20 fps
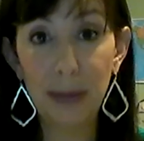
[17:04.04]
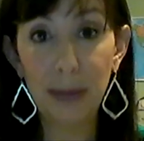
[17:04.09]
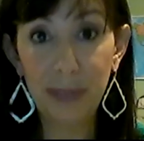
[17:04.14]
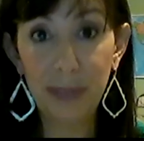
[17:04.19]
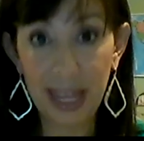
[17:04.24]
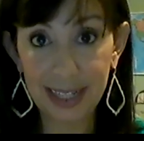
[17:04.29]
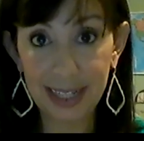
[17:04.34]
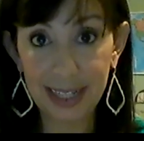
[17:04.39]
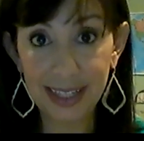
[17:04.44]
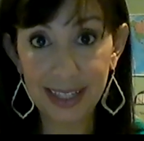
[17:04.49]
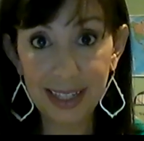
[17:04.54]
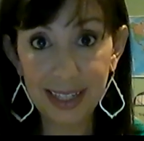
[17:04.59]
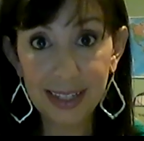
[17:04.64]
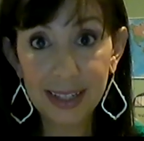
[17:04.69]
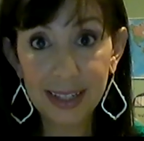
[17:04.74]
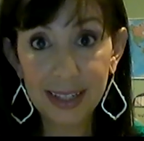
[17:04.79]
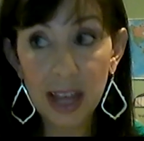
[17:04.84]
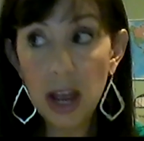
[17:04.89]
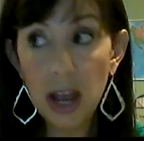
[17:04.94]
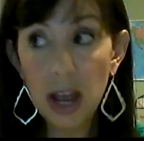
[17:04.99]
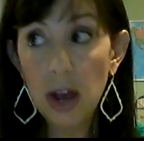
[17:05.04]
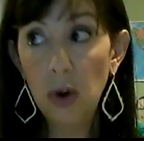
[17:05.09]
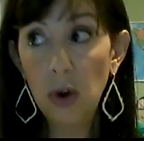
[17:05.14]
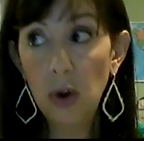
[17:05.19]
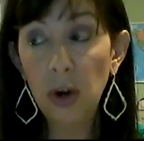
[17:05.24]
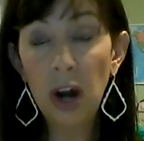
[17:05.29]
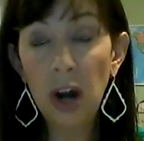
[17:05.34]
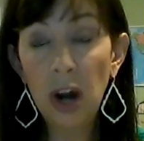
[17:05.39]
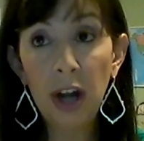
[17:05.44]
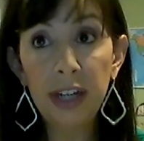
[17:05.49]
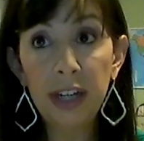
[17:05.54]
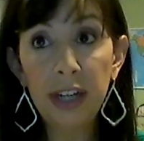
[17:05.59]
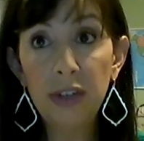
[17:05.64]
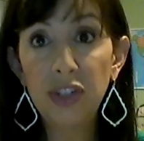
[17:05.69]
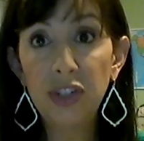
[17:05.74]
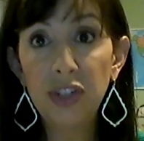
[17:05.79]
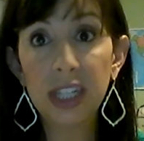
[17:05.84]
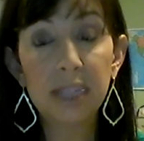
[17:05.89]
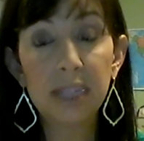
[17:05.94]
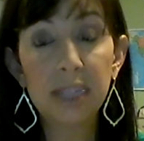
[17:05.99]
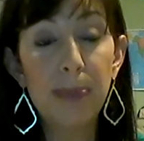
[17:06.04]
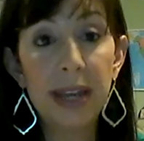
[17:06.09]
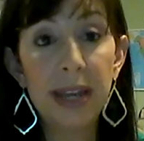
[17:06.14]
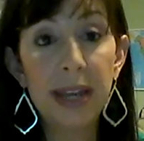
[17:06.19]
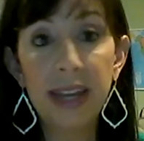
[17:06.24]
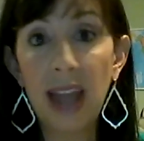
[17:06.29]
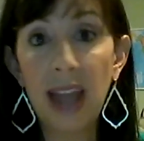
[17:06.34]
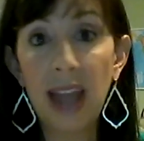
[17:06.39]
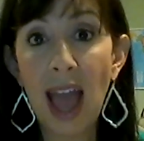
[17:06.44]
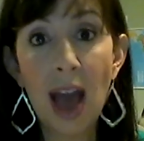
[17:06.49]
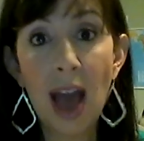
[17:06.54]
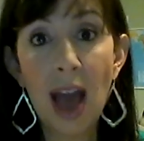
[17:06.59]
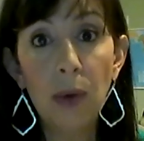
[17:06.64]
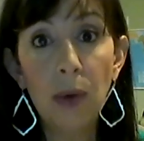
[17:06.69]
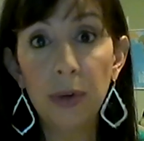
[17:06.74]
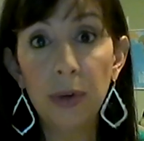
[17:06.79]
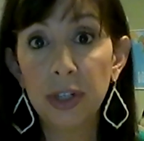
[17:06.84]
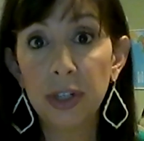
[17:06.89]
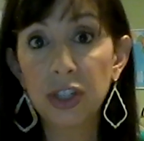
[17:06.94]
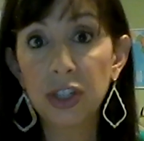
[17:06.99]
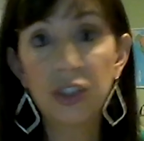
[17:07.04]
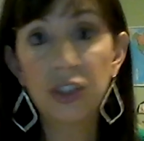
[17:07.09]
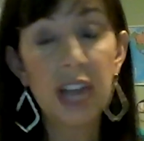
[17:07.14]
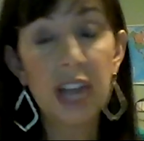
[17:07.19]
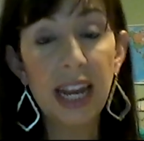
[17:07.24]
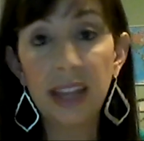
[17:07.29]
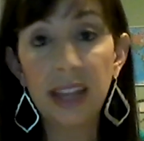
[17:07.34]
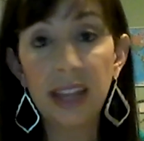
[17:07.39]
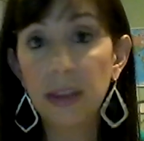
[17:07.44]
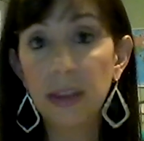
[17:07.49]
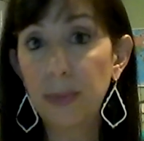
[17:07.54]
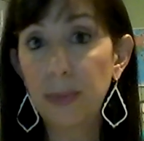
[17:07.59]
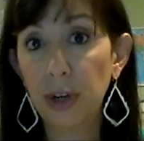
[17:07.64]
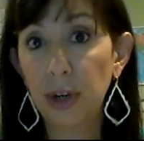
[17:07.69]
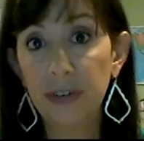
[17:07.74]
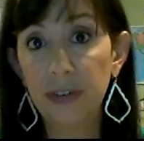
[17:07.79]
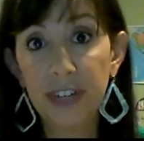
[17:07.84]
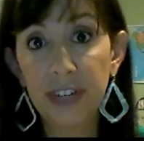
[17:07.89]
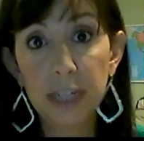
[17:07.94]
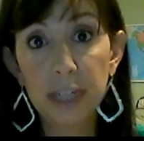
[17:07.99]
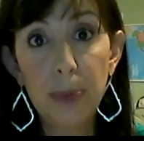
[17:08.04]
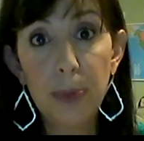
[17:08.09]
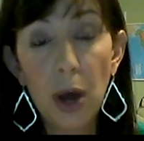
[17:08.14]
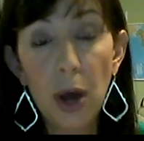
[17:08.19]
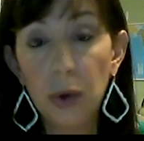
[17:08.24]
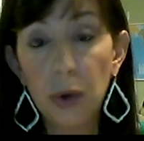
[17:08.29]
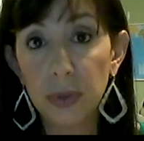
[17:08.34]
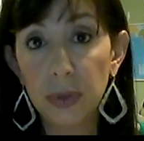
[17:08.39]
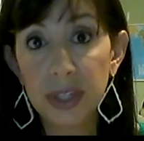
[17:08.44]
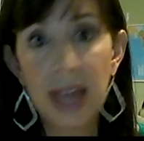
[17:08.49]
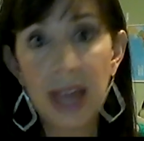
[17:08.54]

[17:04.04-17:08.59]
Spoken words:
Plexus, or are you just spending hours creating the perfect post?